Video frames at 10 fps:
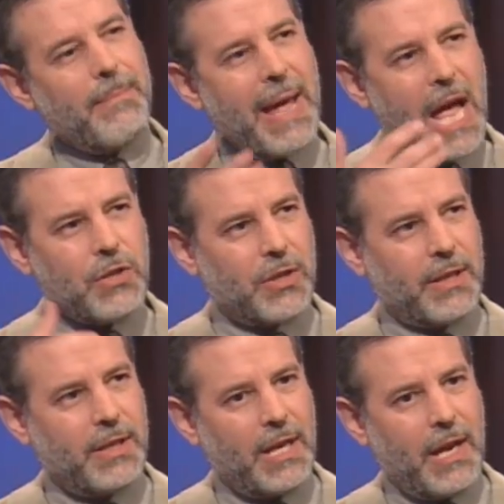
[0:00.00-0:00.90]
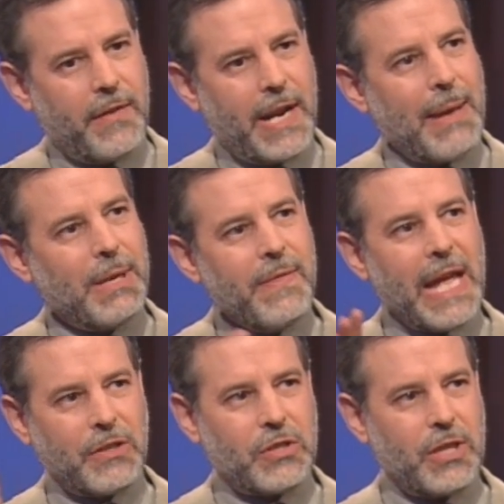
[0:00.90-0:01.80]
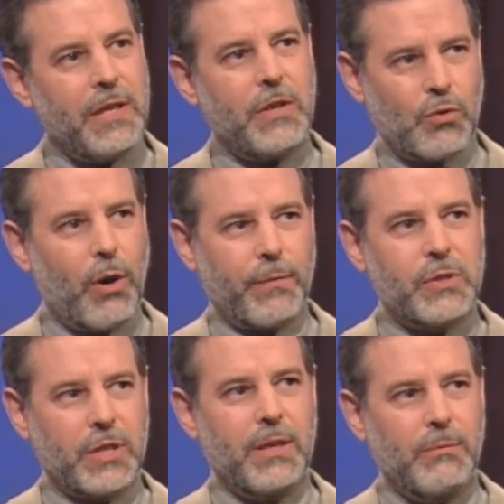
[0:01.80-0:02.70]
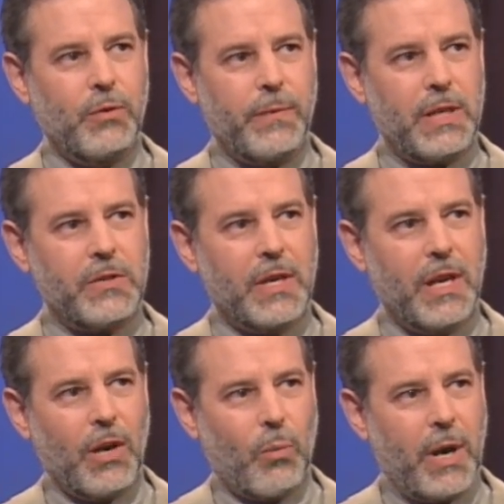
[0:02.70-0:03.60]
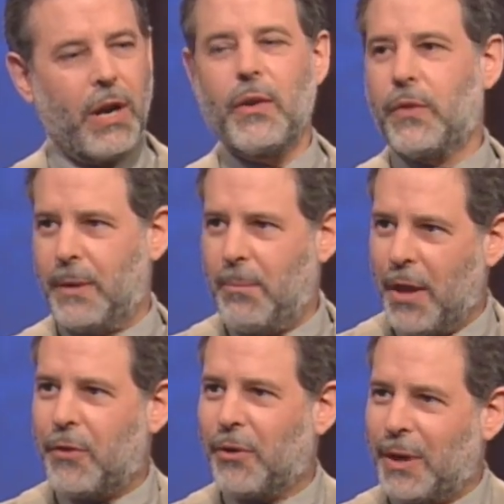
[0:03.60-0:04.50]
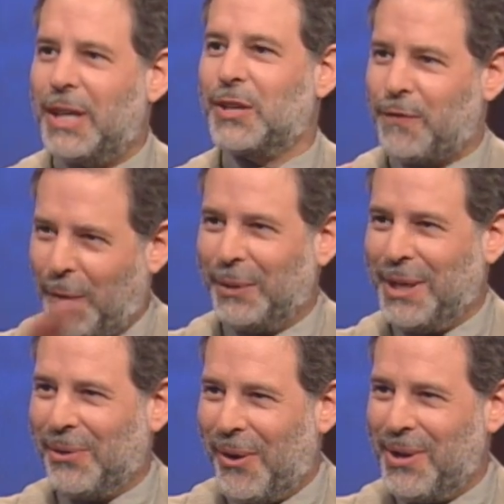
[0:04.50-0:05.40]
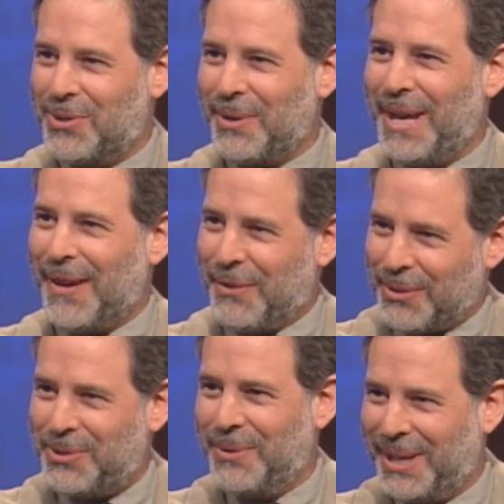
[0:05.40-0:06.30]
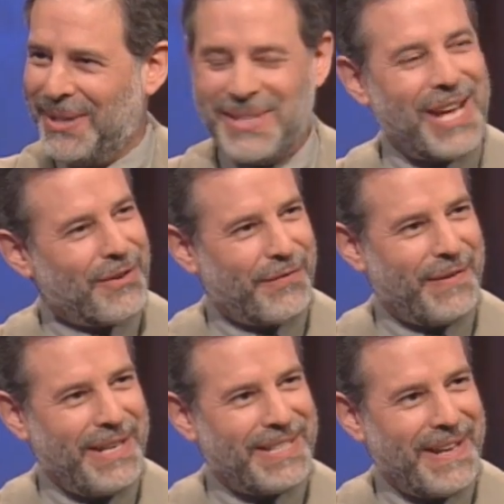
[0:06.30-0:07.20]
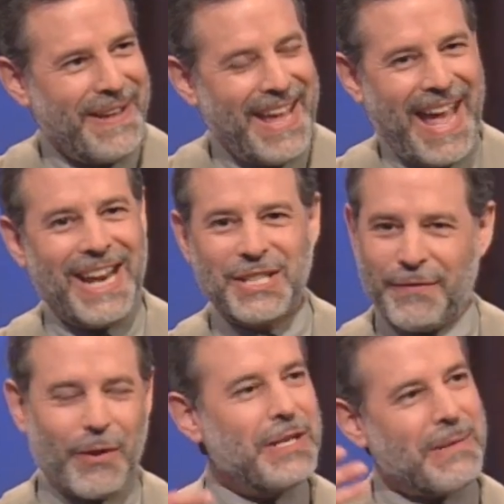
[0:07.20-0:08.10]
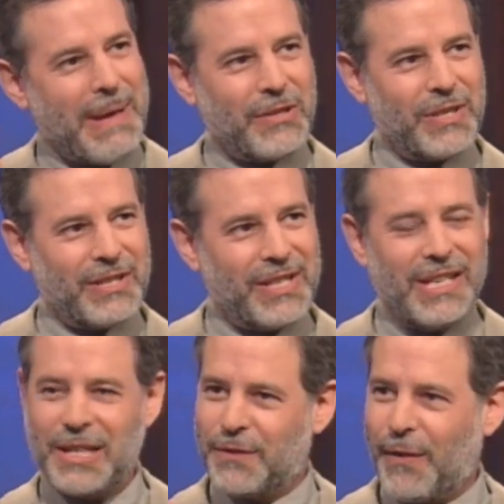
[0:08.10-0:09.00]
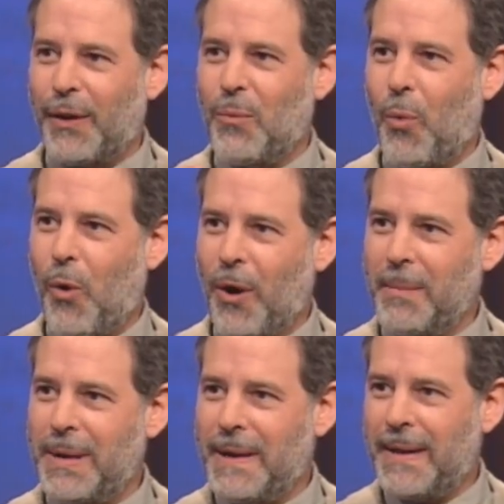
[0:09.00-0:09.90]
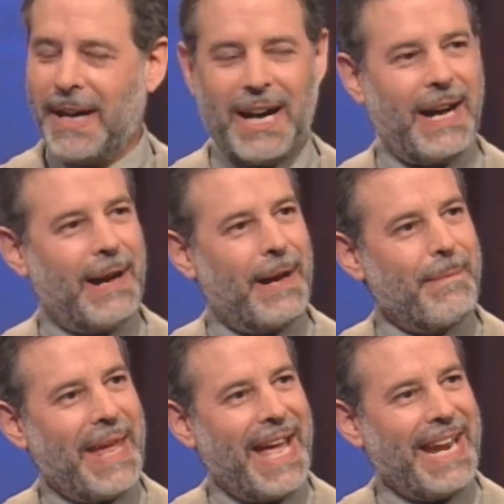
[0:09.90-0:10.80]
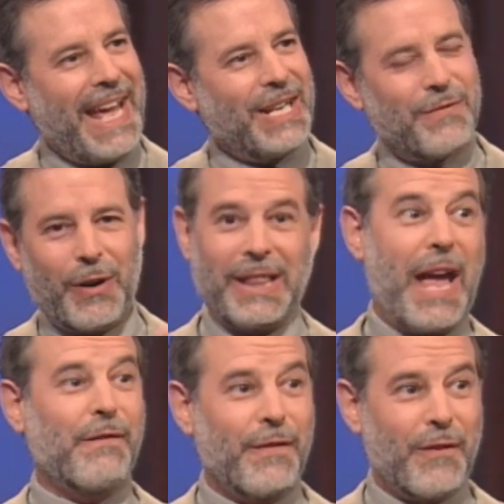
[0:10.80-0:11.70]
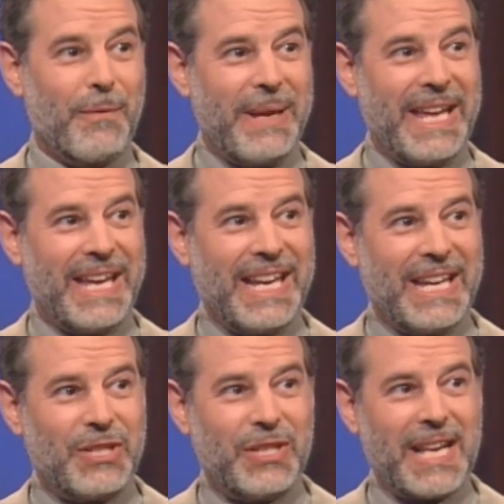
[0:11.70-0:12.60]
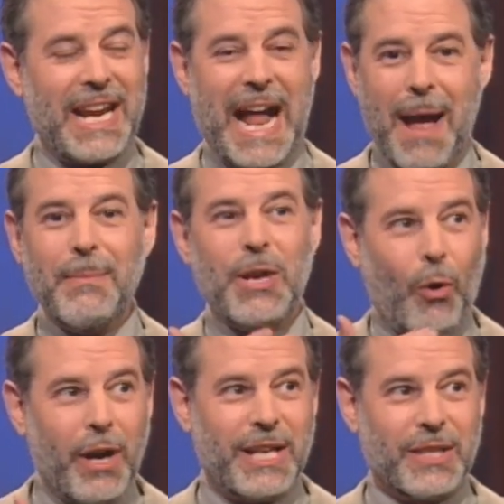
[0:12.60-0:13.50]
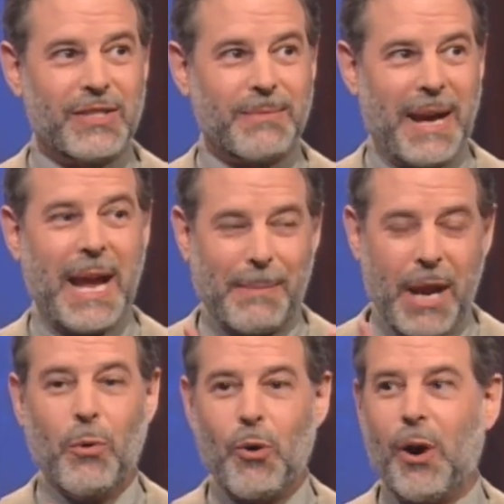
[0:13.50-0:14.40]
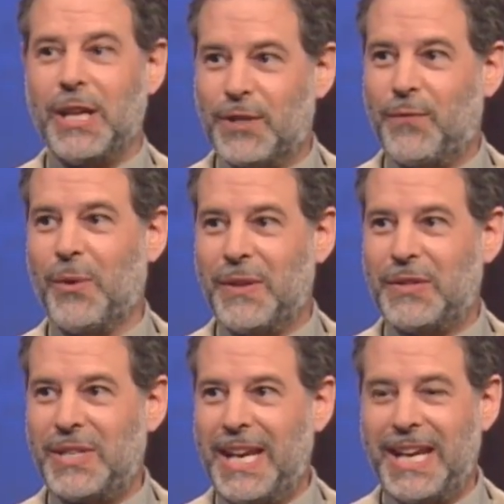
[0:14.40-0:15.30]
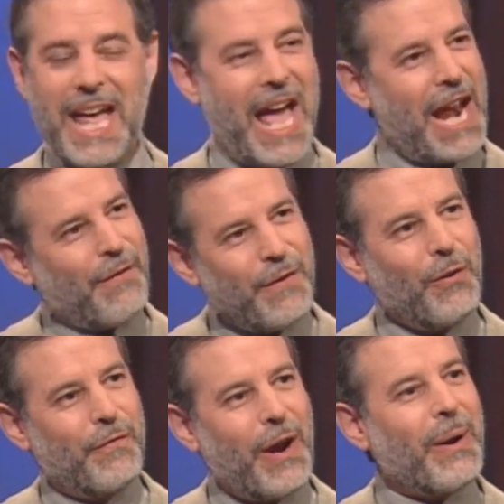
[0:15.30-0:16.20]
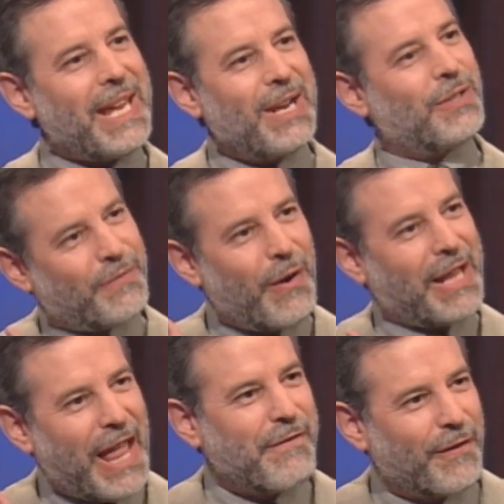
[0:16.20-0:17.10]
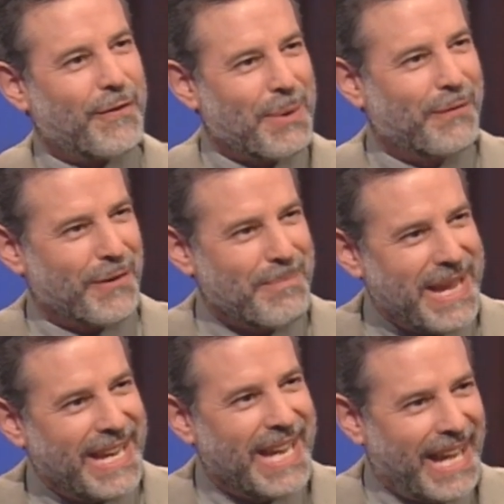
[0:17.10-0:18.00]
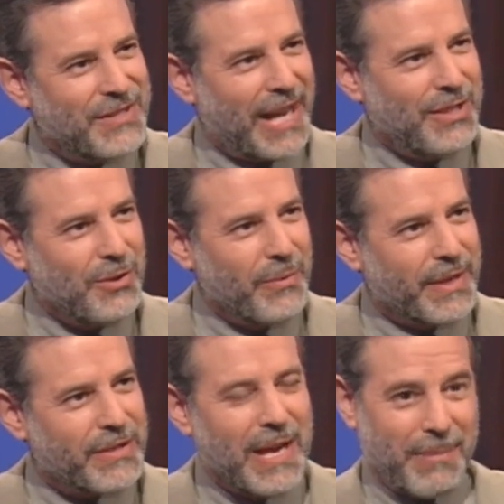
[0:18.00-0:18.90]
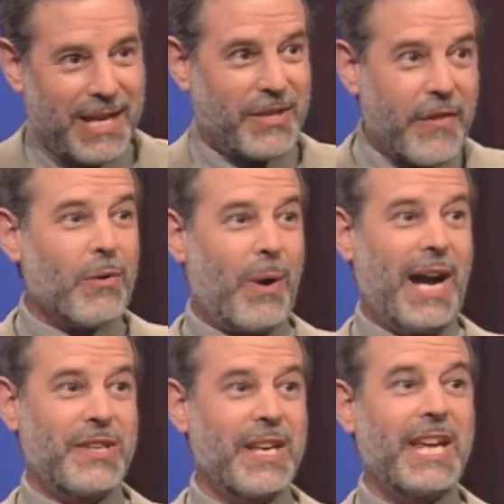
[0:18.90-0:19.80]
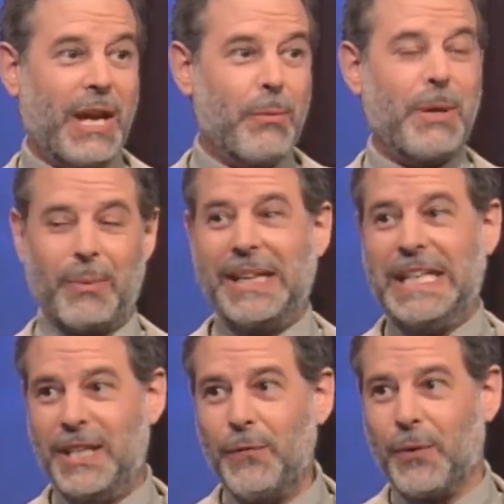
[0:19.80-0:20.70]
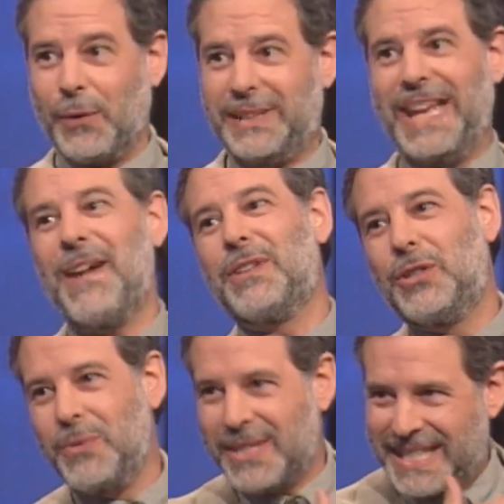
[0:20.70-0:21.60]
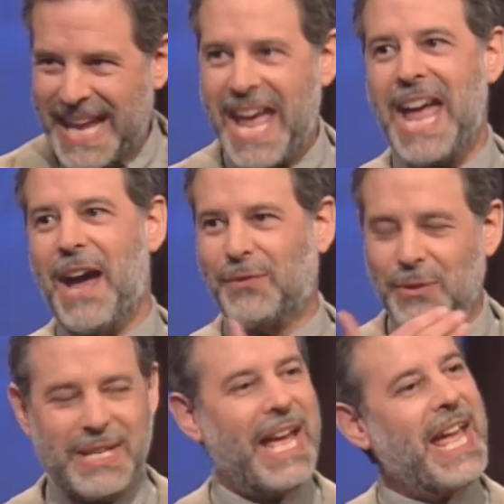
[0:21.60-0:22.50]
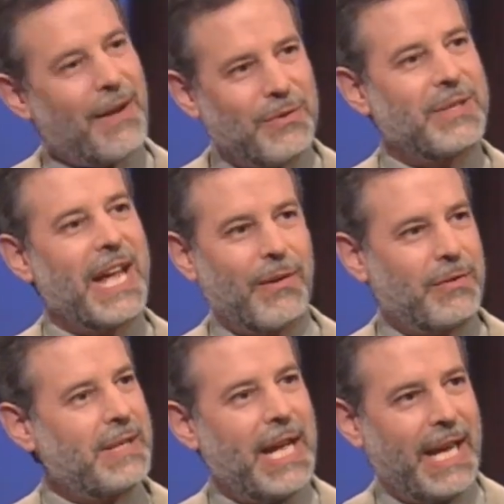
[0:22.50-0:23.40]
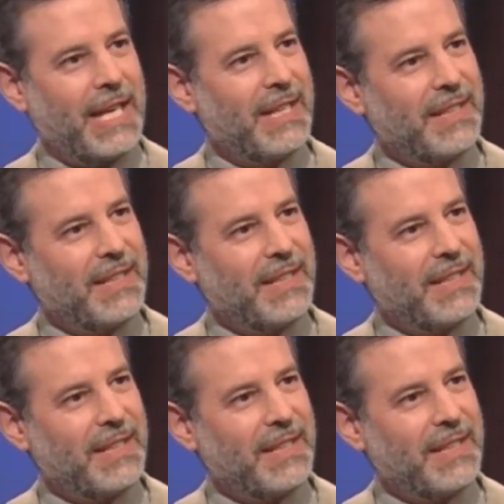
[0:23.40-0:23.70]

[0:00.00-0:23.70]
imagine that I'm in that scene that you often see in movies where the mother is folding laundry and there are two kids at her feet, and it's a very domestic scene and it's very warm. Uh, and, and it's very life affirming. She said, and I'm the audience, my, my own audience for the scene, and I feel very, you know, it's very life affirming for me as I do this, because otherwise it would be really difficult to have to do this day after day after day after day.